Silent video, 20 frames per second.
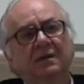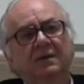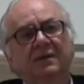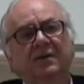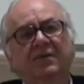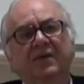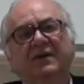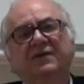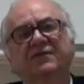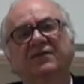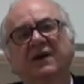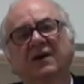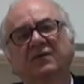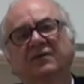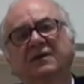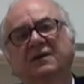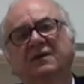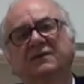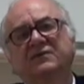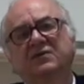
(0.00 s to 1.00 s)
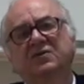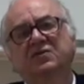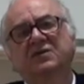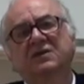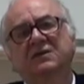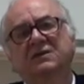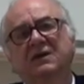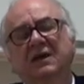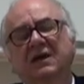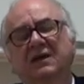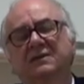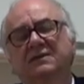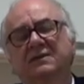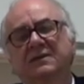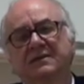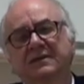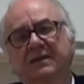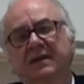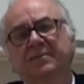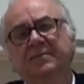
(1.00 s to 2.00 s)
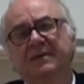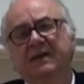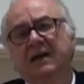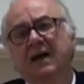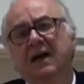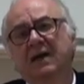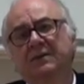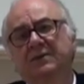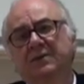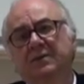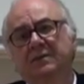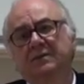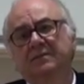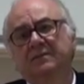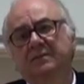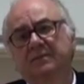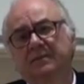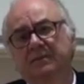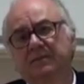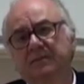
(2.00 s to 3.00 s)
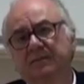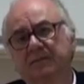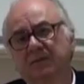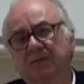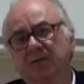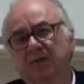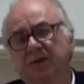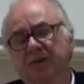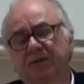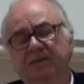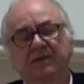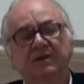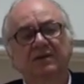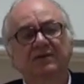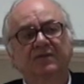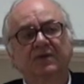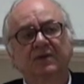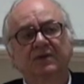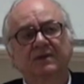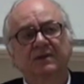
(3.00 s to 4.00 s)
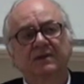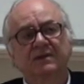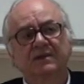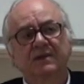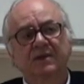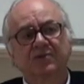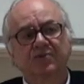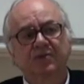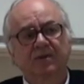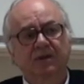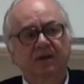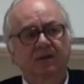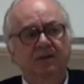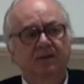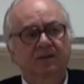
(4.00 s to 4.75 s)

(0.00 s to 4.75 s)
The great founder of social science is Ibn Khaldun, who lived in the 14th century.